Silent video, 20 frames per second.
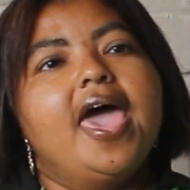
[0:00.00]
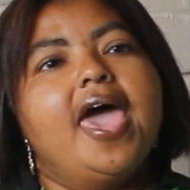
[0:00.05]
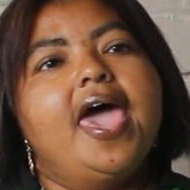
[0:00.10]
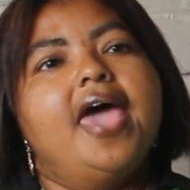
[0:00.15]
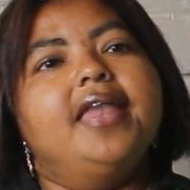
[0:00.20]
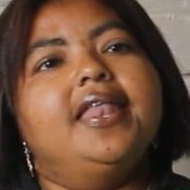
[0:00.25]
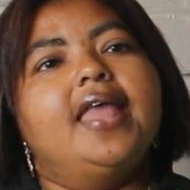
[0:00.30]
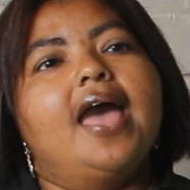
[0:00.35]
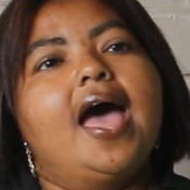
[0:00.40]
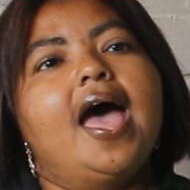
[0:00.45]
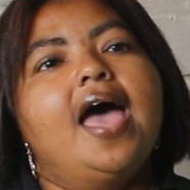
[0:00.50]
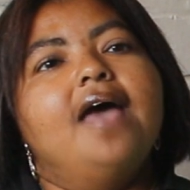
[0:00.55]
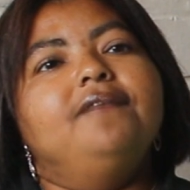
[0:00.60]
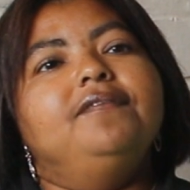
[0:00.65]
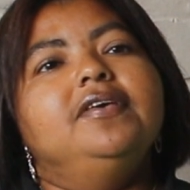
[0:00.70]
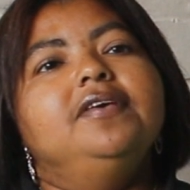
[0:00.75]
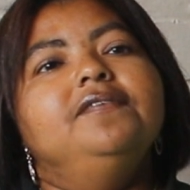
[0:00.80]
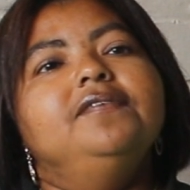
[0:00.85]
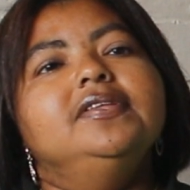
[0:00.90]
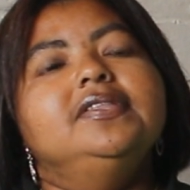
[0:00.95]
and I
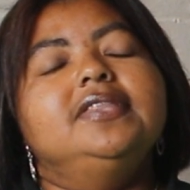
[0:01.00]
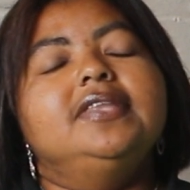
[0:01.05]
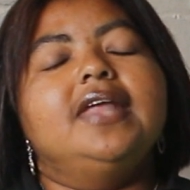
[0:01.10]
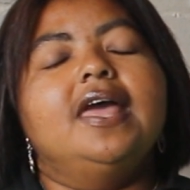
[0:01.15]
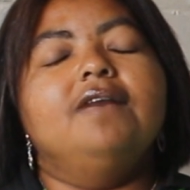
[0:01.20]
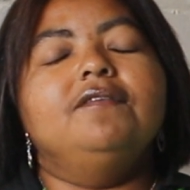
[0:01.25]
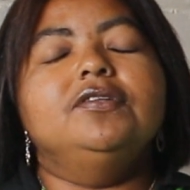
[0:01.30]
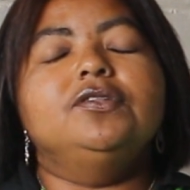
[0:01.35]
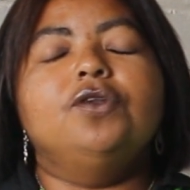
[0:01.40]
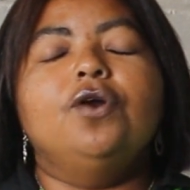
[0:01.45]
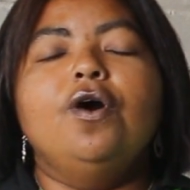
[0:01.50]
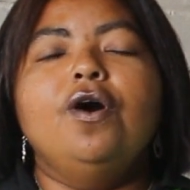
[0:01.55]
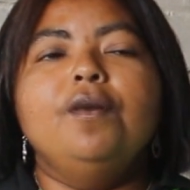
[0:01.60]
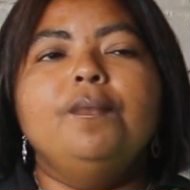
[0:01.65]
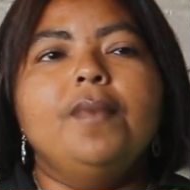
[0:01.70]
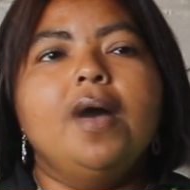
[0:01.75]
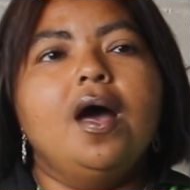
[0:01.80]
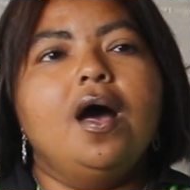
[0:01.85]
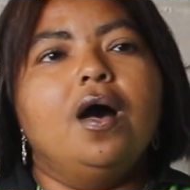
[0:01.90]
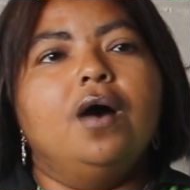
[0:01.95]
have even traveled
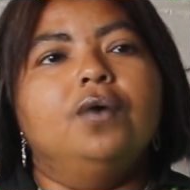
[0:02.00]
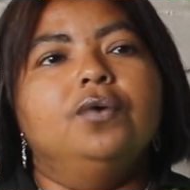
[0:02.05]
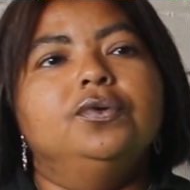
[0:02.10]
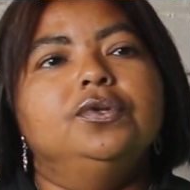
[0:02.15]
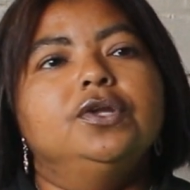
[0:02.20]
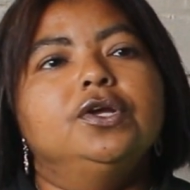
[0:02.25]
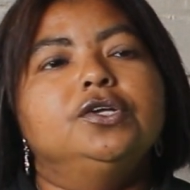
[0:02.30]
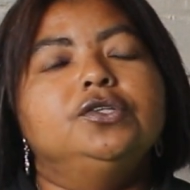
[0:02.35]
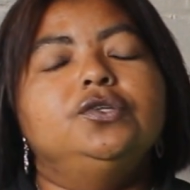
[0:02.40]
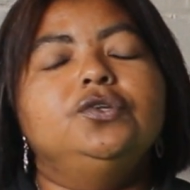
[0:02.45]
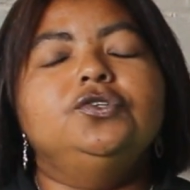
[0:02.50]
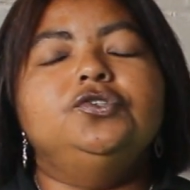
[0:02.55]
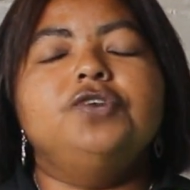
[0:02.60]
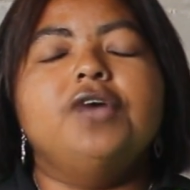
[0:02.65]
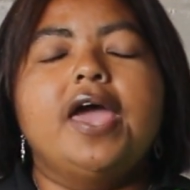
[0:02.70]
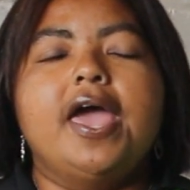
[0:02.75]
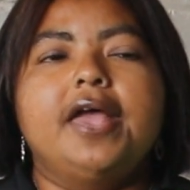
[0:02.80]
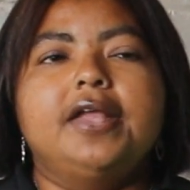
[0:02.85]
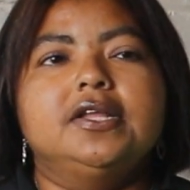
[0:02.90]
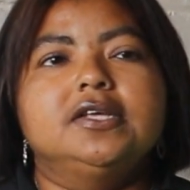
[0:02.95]
on my own to
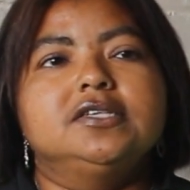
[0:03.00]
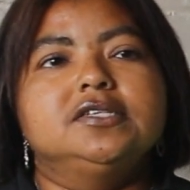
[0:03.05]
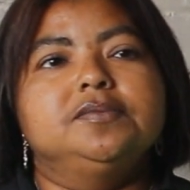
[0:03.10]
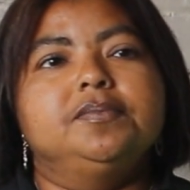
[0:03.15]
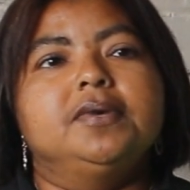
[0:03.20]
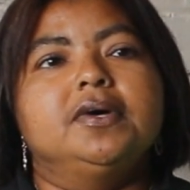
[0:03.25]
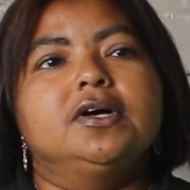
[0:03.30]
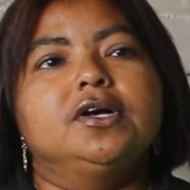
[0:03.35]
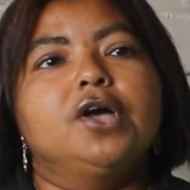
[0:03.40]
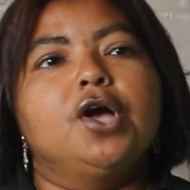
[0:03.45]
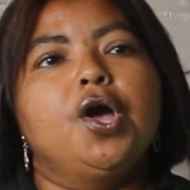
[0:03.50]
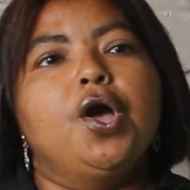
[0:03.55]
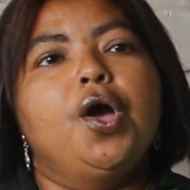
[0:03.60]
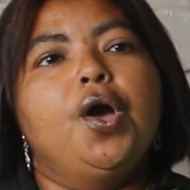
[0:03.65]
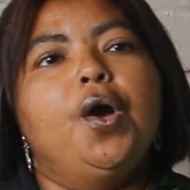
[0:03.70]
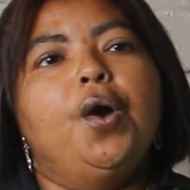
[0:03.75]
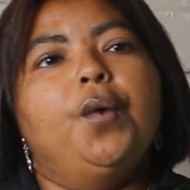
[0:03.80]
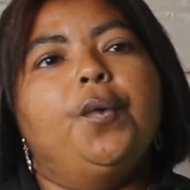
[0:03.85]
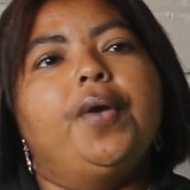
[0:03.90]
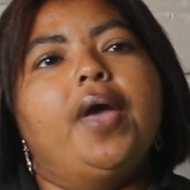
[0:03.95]
Johannesburg,
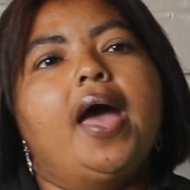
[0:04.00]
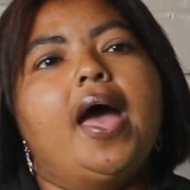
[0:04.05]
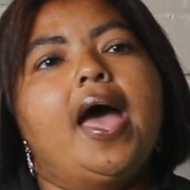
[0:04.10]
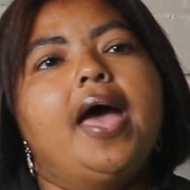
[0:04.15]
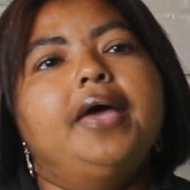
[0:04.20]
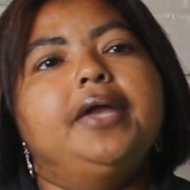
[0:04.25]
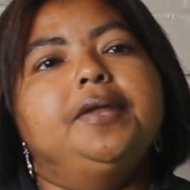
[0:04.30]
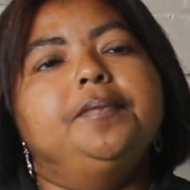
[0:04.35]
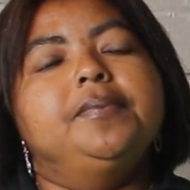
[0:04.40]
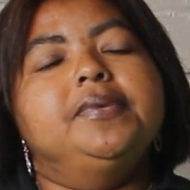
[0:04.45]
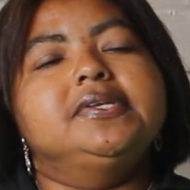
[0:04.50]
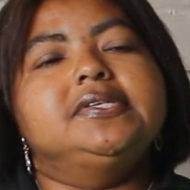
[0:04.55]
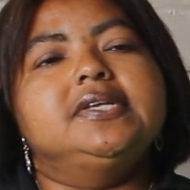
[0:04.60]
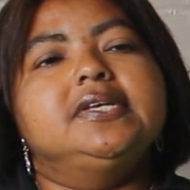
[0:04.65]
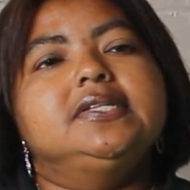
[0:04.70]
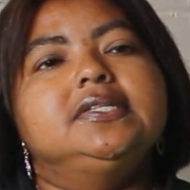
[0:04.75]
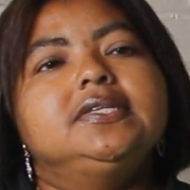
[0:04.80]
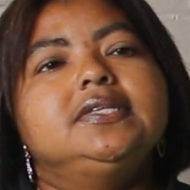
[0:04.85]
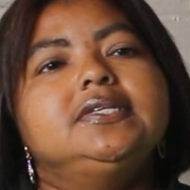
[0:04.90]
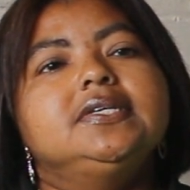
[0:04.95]
where I
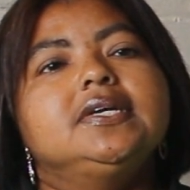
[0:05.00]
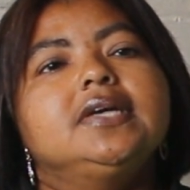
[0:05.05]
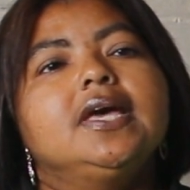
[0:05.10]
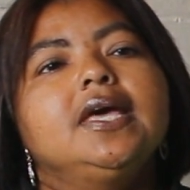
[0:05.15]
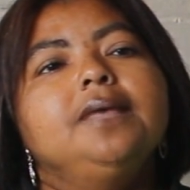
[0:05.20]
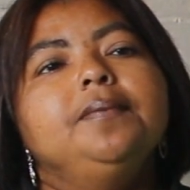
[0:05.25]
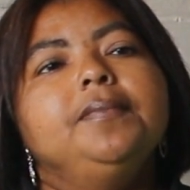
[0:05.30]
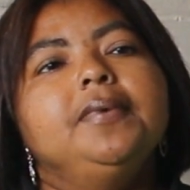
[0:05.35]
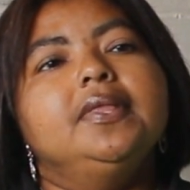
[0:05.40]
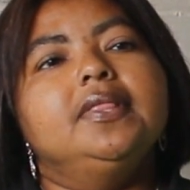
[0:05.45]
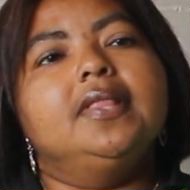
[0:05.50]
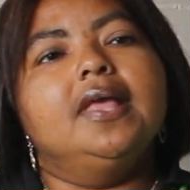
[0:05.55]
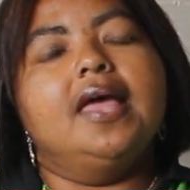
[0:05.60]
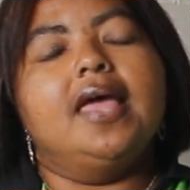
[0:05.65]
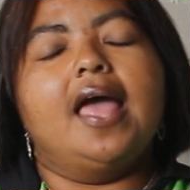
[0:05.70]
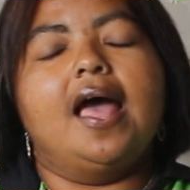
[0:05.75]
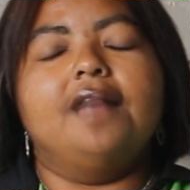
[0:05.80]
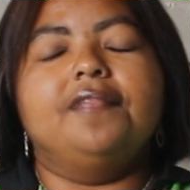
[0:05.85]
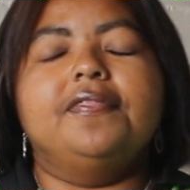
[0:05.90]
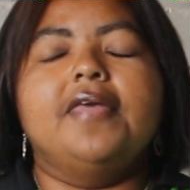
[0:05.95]
represented Cape Mental
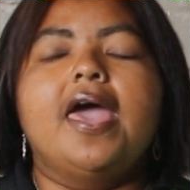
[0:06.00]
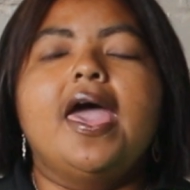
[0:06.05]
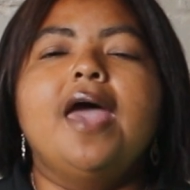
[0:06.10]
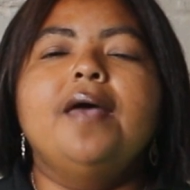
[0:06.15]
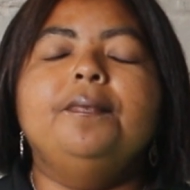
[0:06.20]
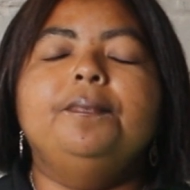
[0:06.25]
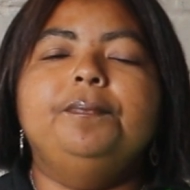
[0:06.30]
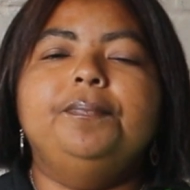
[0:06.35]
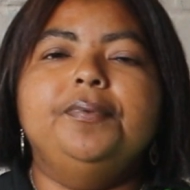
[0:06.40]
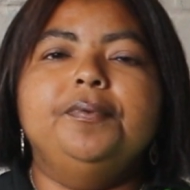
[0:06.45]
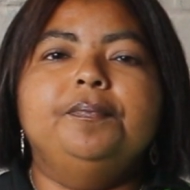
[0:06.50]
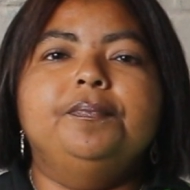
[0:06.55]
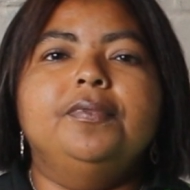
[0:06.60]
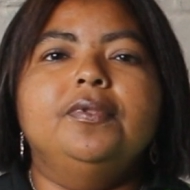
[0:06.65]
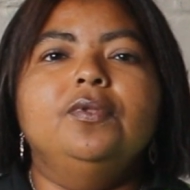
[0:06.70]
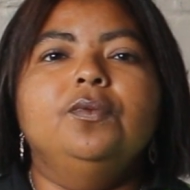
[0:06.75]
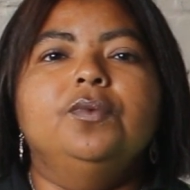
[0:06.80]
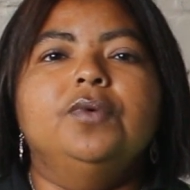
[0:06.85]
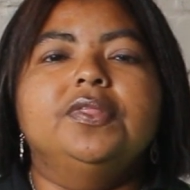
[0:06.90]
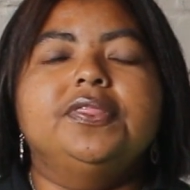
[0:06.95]
Health and
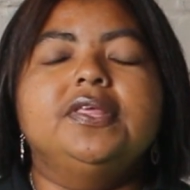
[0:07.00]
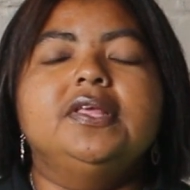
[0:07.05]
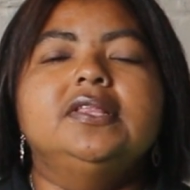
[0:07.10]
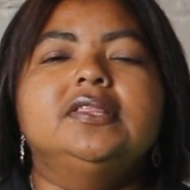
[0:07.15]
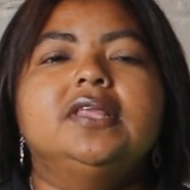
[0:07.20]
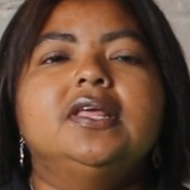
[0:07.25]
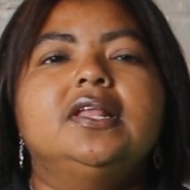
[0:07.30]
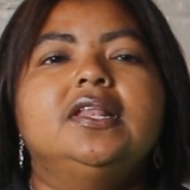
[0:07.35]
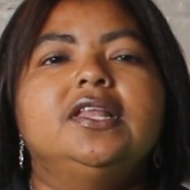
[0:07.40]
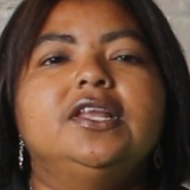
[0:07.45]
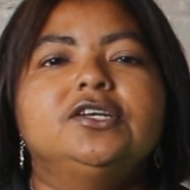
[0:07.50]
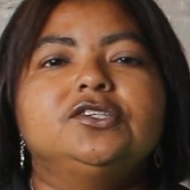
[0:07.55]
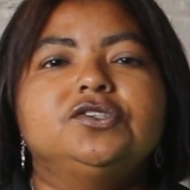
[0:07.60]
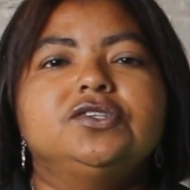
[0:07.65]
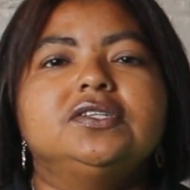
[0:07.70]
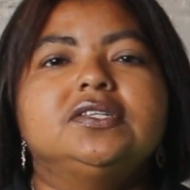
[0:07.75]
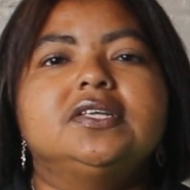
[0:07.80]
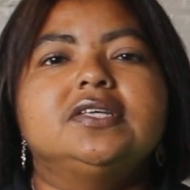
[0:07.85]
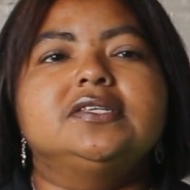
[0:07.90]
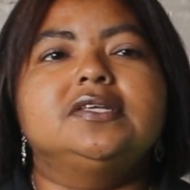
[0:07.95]
people with
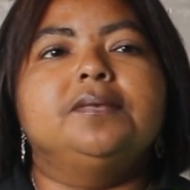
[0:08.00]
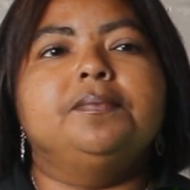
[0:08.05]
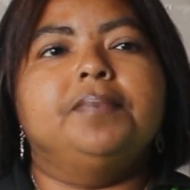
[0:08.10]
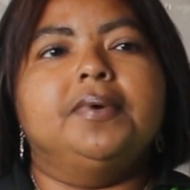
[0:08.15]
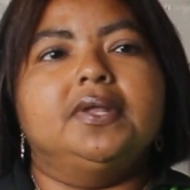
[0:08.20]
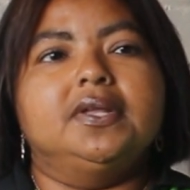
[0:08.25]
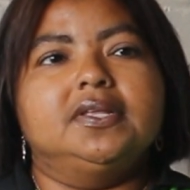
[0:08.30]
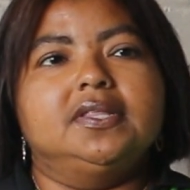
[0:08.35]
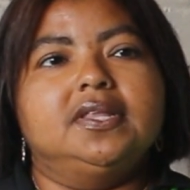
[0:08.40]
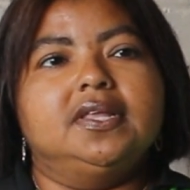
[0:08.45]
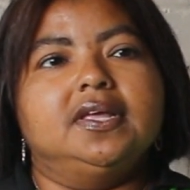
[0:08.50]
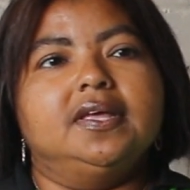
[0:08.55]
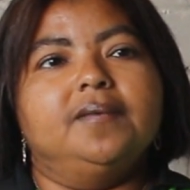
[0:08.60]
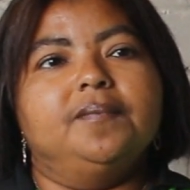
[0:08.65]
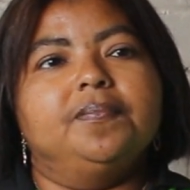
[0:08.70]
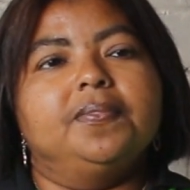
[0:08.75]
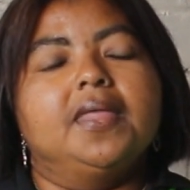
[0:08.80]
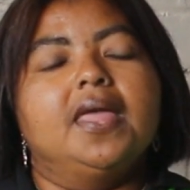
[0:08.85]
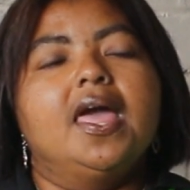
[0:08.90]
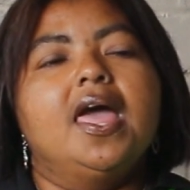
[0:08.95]
intellectual disability.
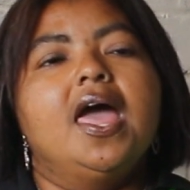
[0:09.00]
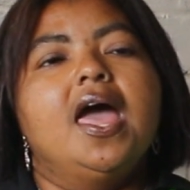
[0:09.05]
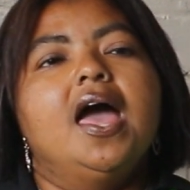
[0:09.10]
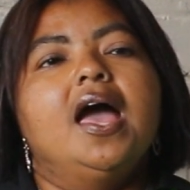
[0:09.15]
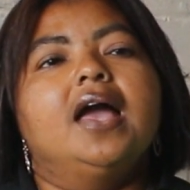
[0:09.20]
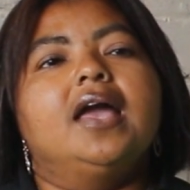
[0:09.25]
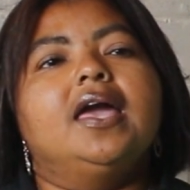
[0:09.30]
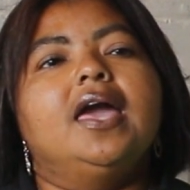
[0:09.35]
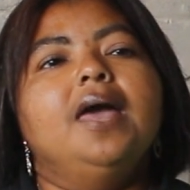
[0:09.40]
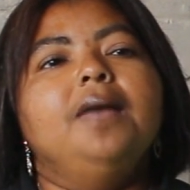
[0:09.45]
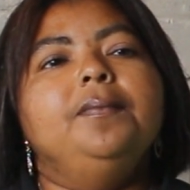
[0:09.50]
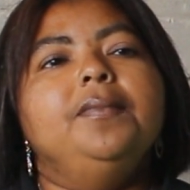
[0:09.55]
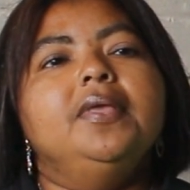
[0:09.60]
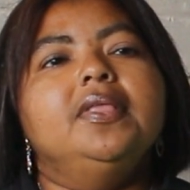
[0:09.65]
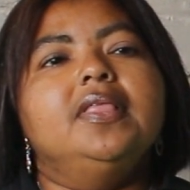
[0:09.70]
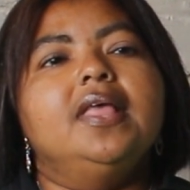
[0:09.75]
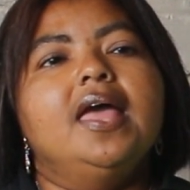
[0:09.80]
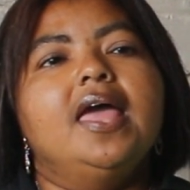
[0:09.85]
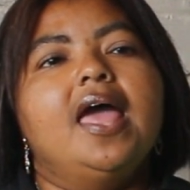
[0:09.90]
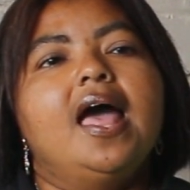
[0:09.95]
Cape
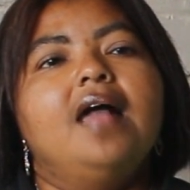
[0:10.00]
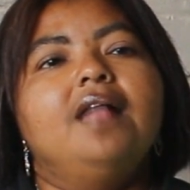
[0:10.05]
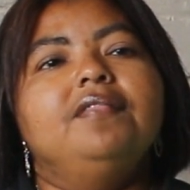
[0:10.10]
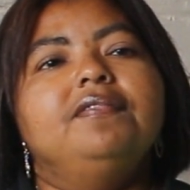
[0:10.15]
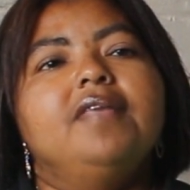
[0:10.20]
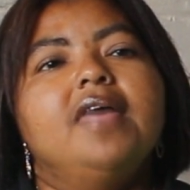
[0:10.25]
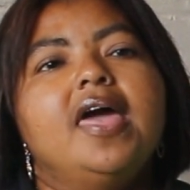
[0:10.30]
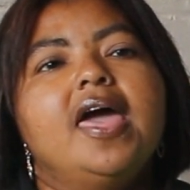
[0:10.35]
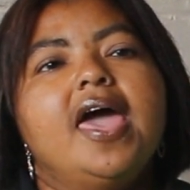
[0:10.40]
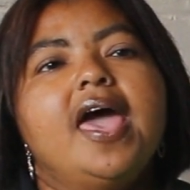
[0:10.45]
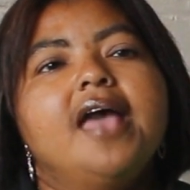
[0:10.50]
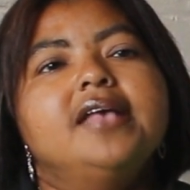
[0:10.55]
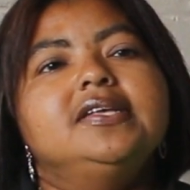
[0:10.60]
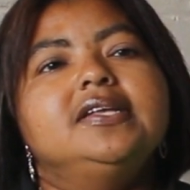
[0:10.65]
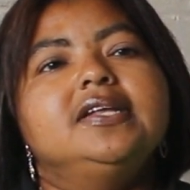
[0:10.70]
Mental Health has